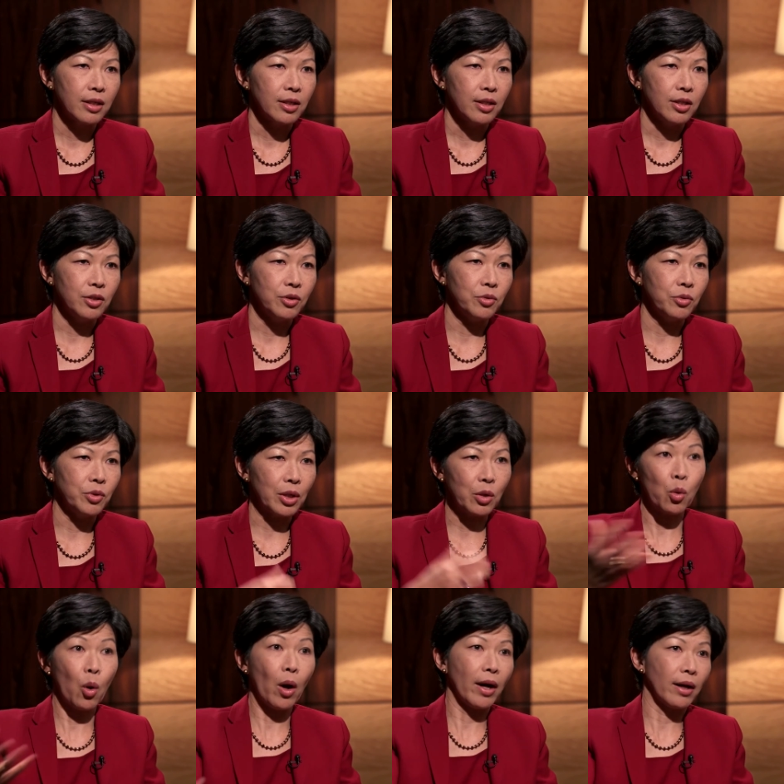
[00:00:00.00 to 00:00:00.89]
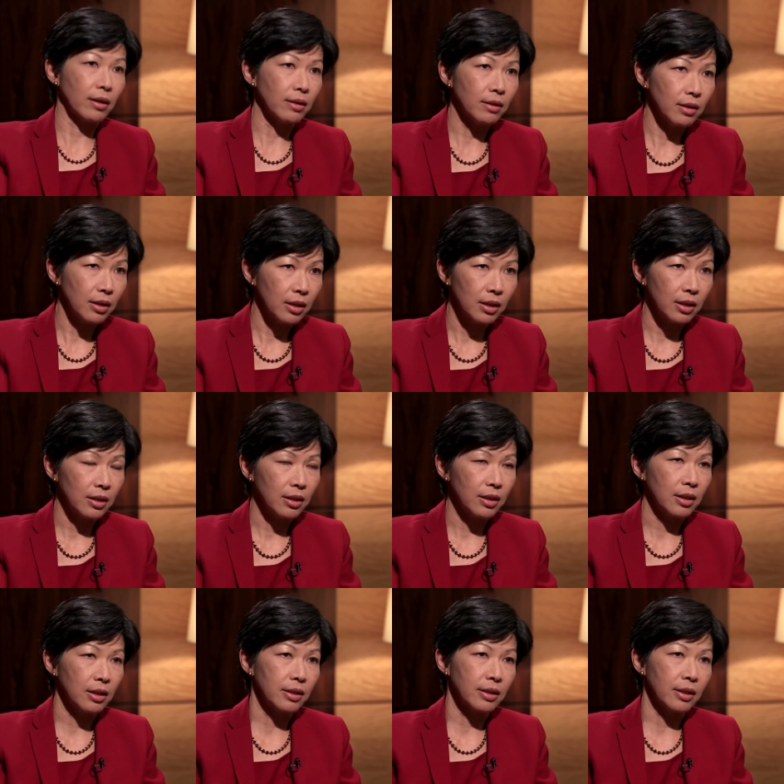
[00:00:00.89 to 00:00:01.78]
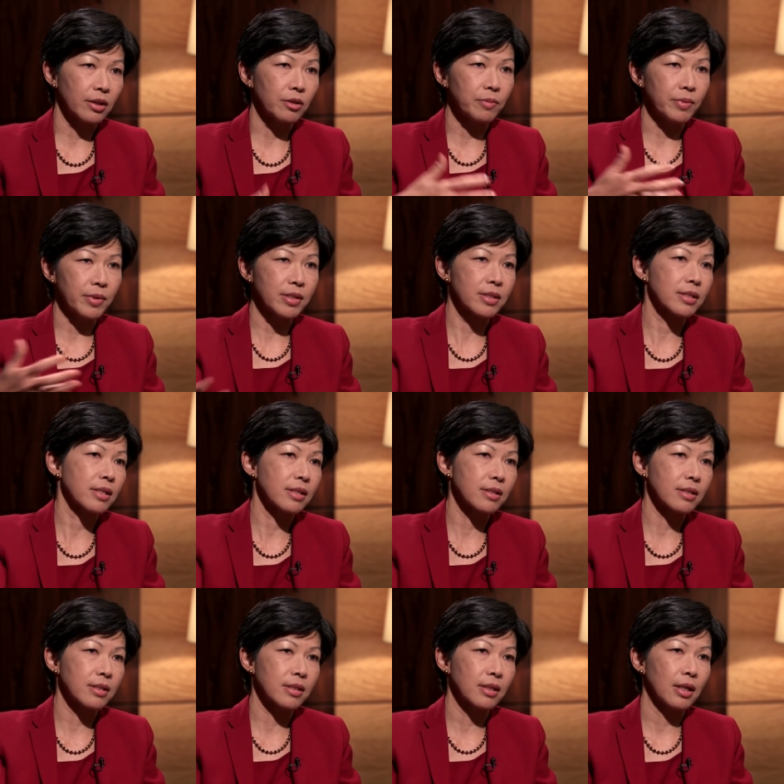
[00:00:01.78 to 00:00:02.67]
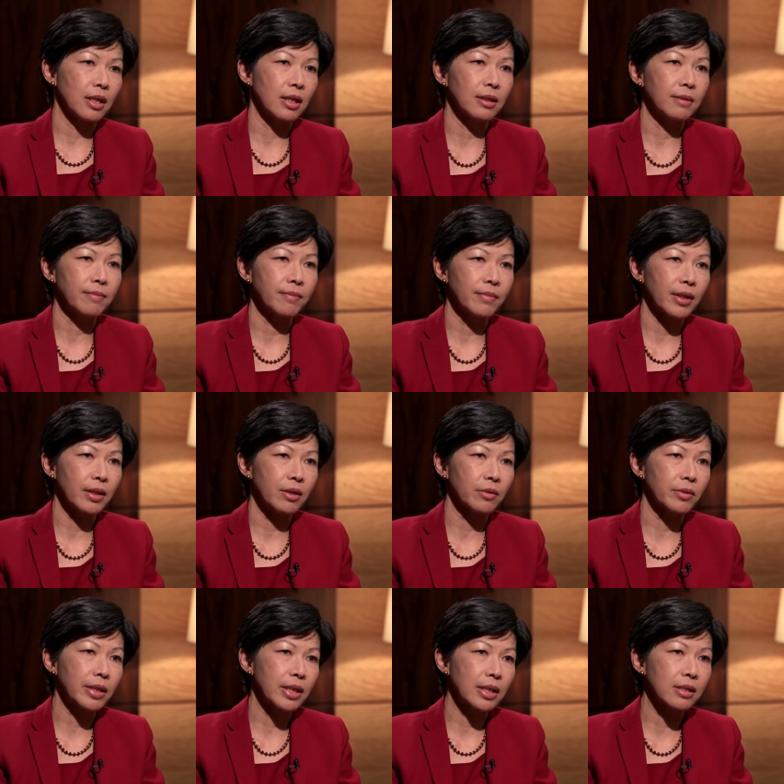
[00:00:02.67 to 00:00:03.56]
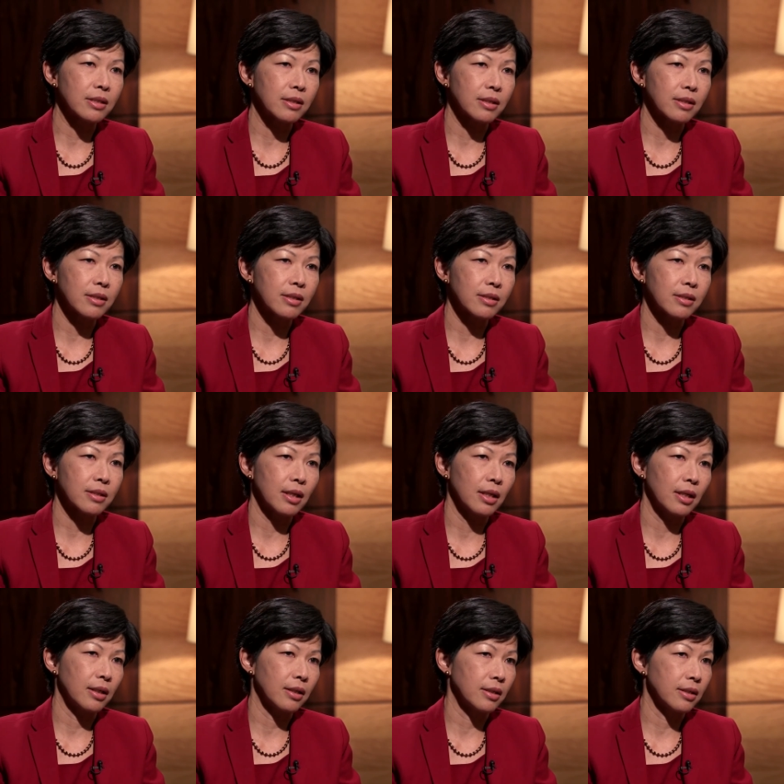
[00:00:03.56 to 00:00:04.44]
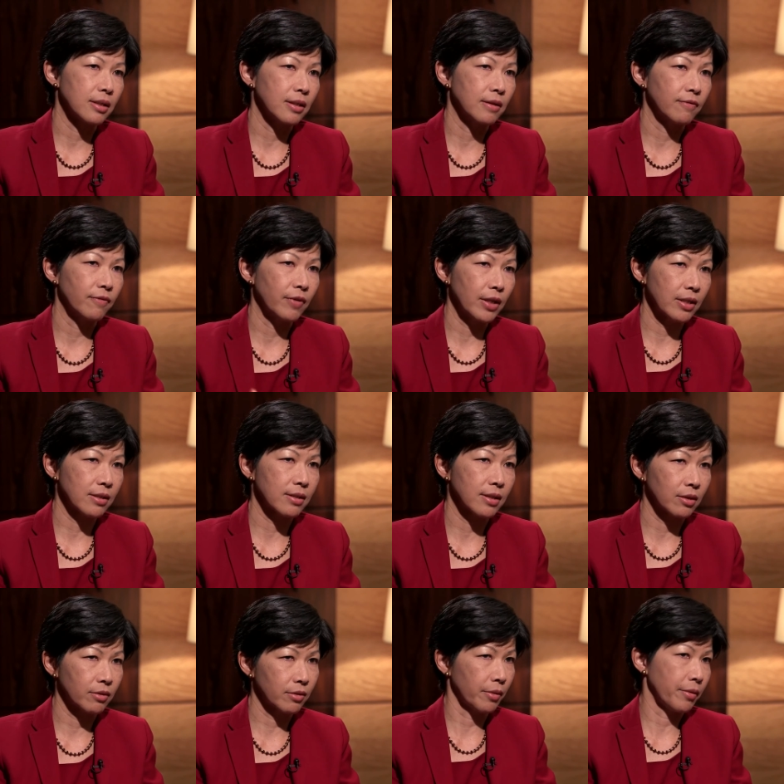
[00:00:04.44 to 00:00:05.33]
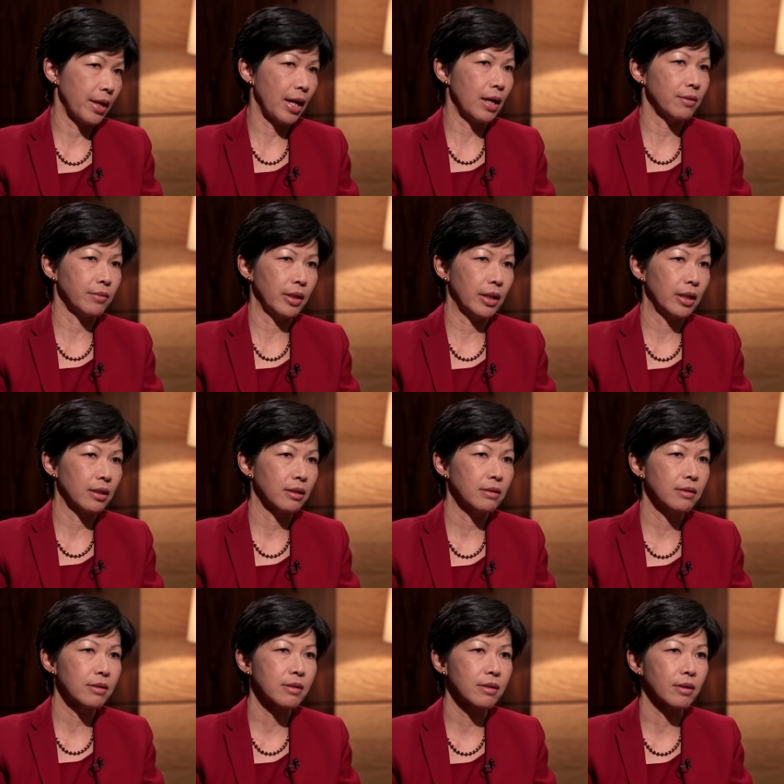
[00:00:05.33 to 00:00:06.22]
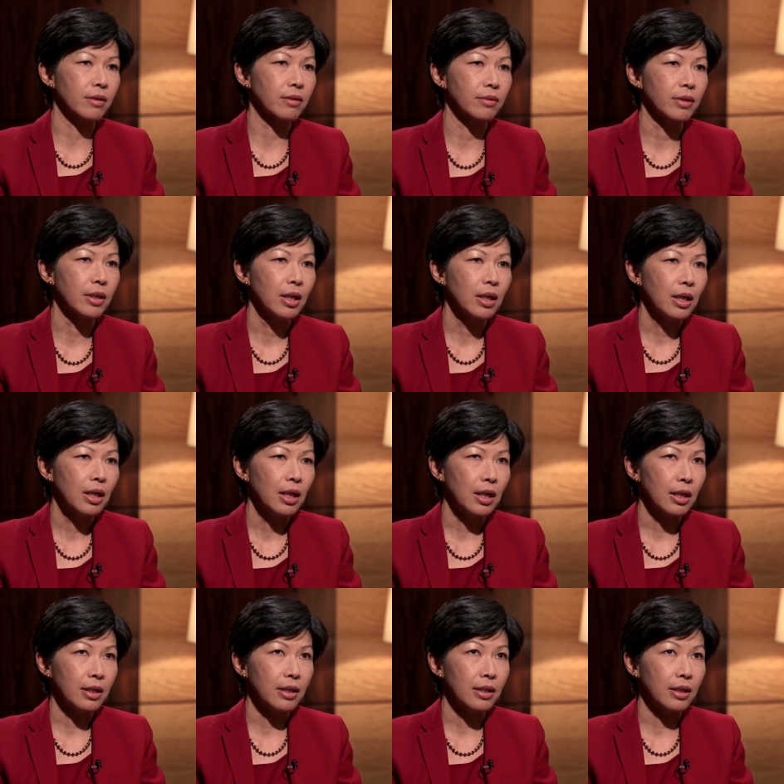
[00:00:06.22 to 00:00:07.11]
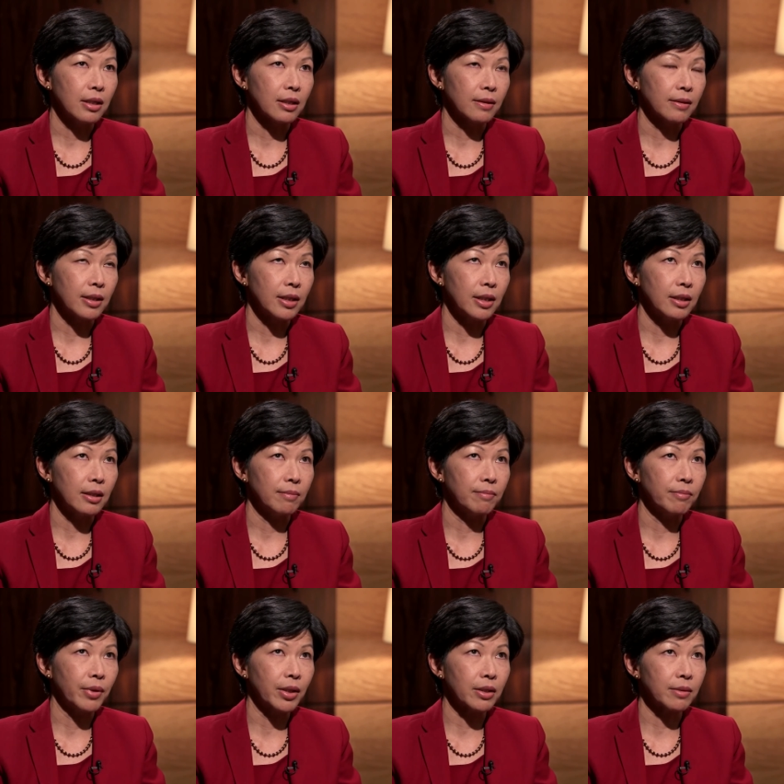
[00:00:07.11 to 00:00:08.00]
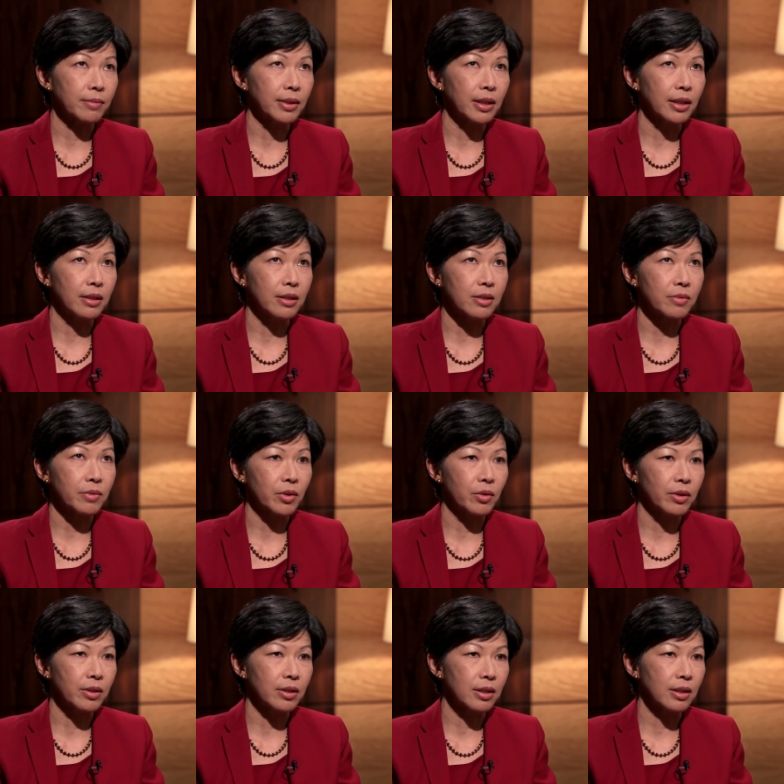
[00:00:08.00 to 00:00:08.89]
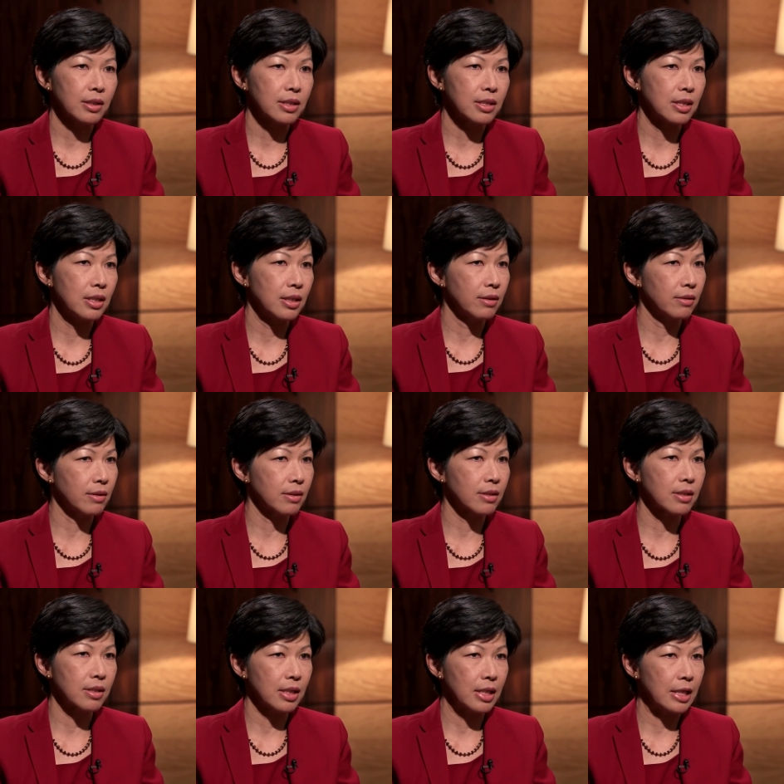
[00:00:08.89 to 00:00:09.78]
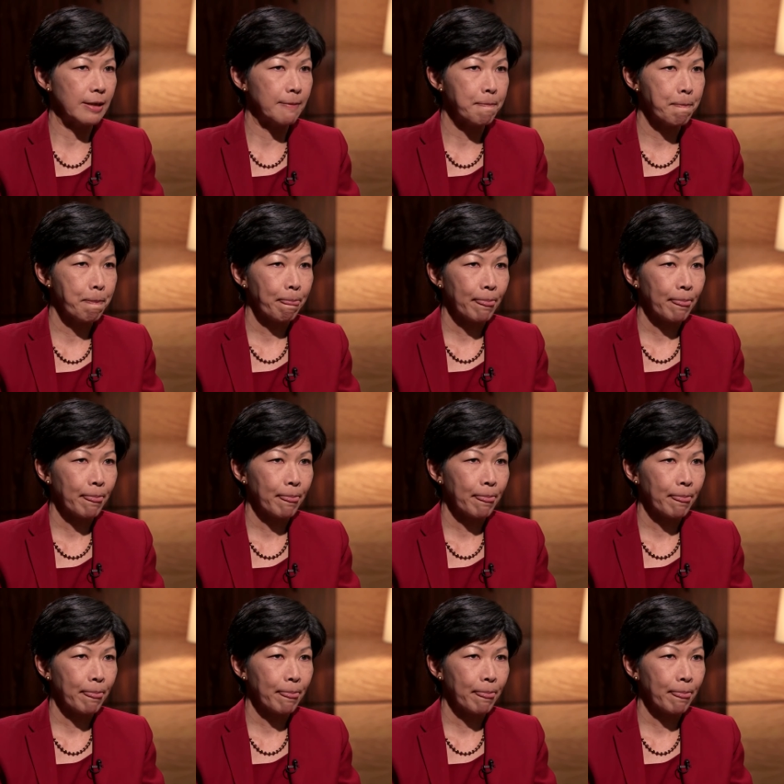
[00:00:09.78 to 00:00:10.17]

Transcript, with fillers: you acquire uh, another business um, that already exists and invest and grow that way. So I think the bottom line is we're going to continue to see